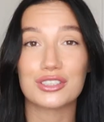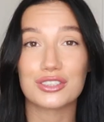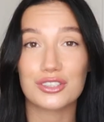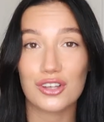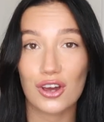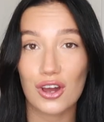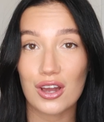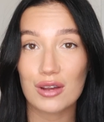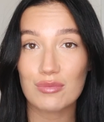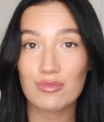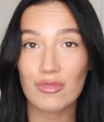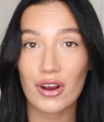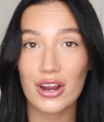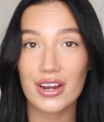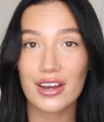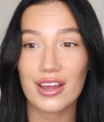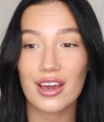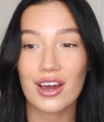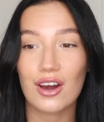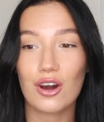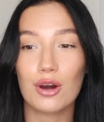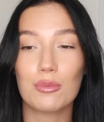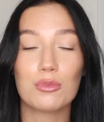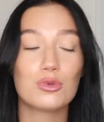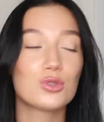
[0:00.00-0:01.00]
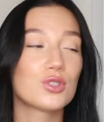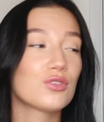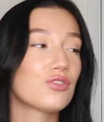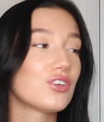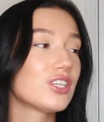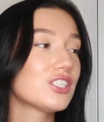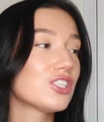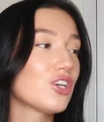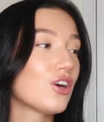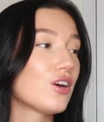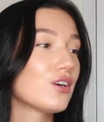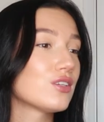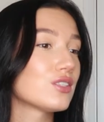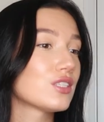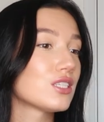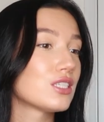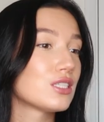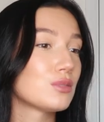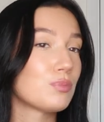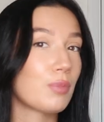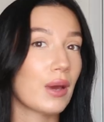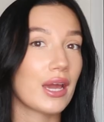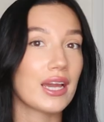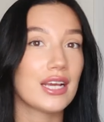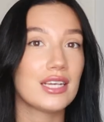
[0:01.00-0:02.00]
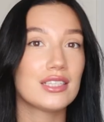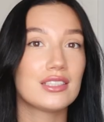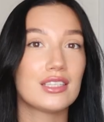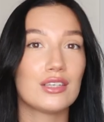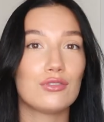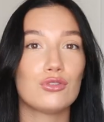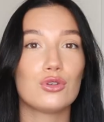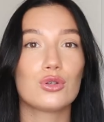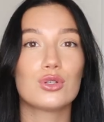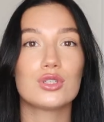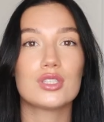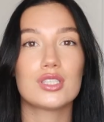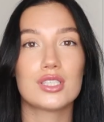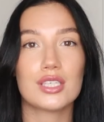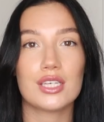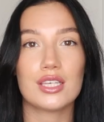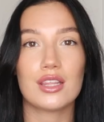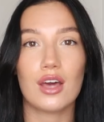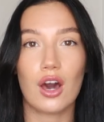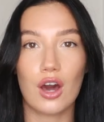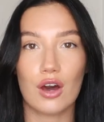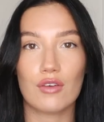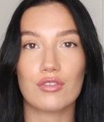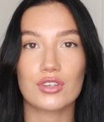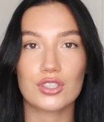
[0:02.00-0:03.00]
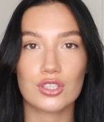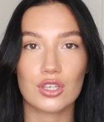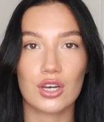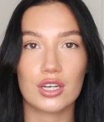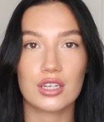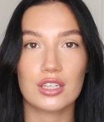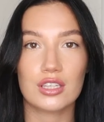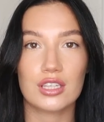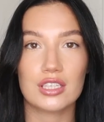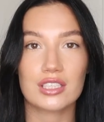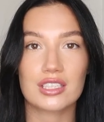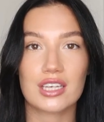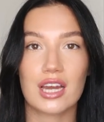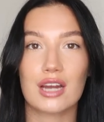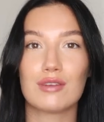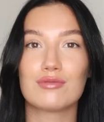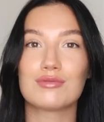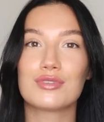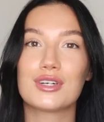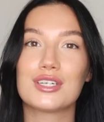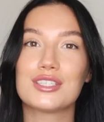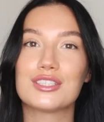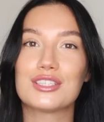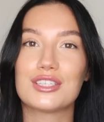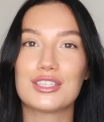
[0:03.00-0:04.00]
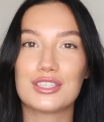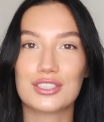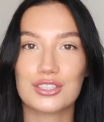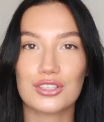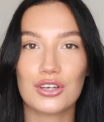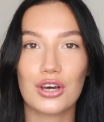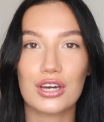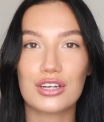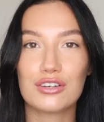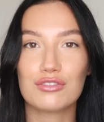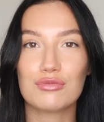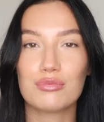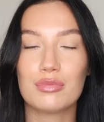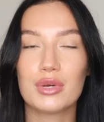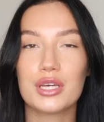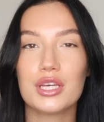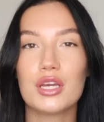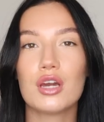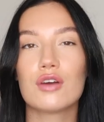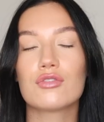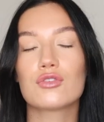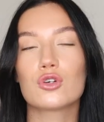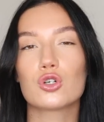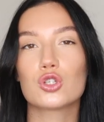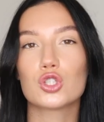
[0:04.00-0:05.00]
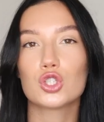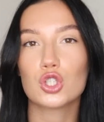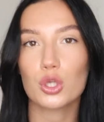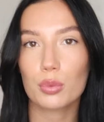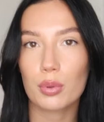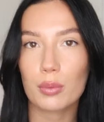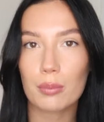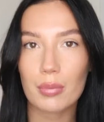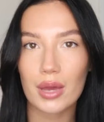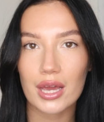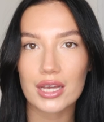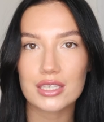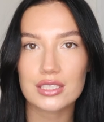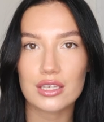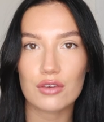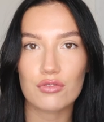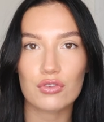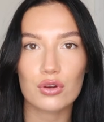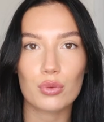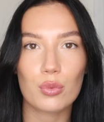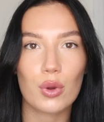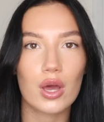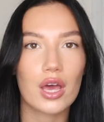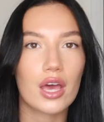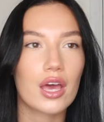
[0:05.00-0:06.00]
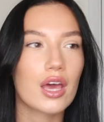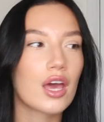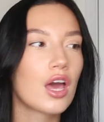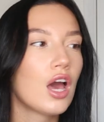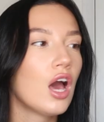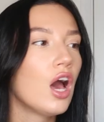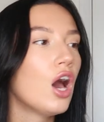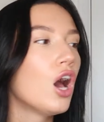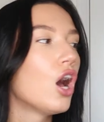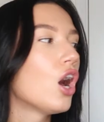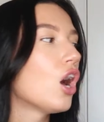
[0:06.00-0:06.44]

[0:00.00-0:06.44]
on time right now i'm also very tight on space if you could see the other side of this camera and to the side of me i've got shopping bags everywhere